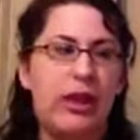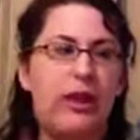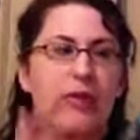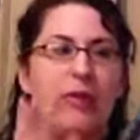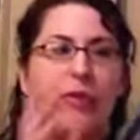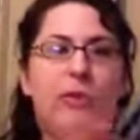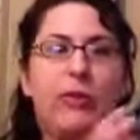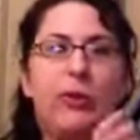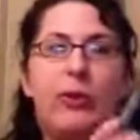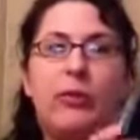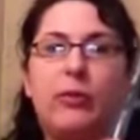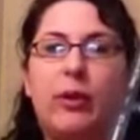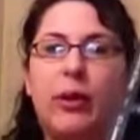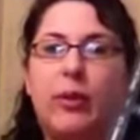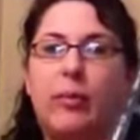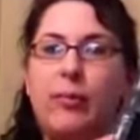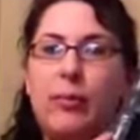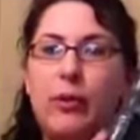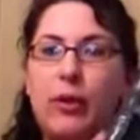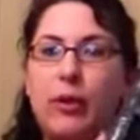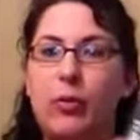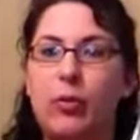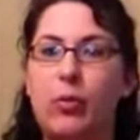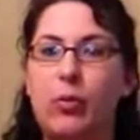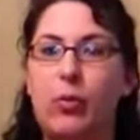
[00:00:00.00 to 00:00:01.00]
I've only read
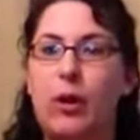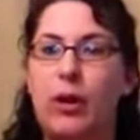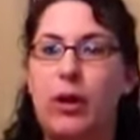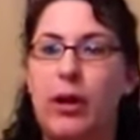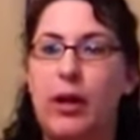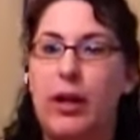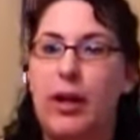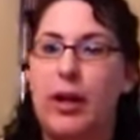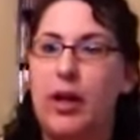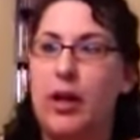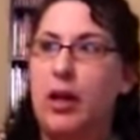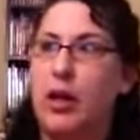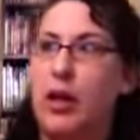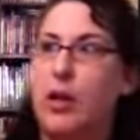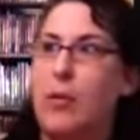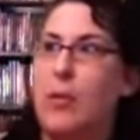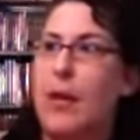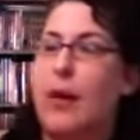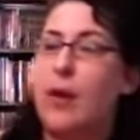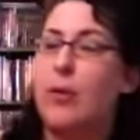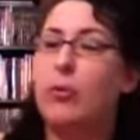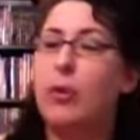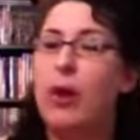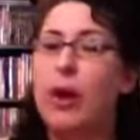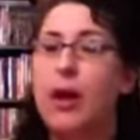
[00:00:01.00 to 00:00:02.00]
book 1.
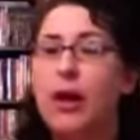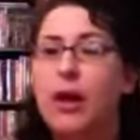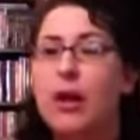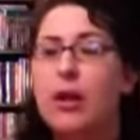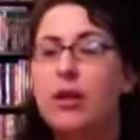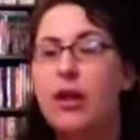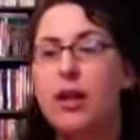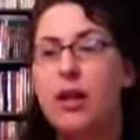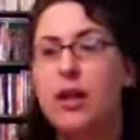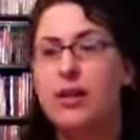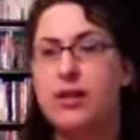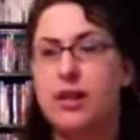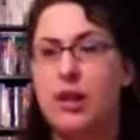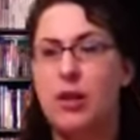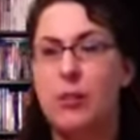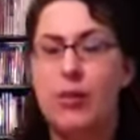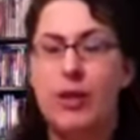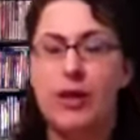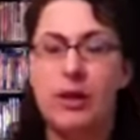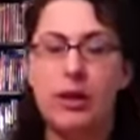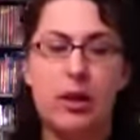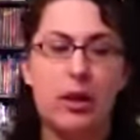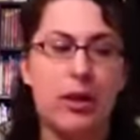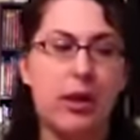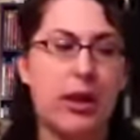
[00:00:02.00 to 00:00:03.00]
I read it, like I said, on my
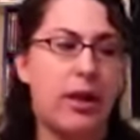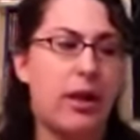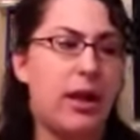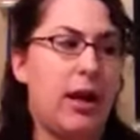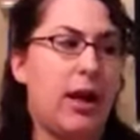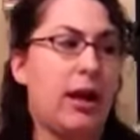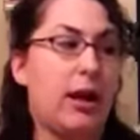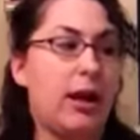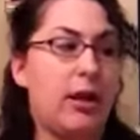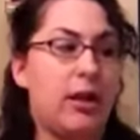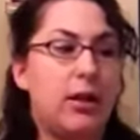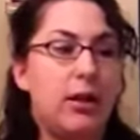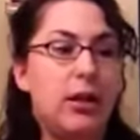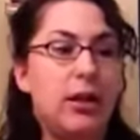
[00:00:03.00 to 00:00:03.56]
Nook, and I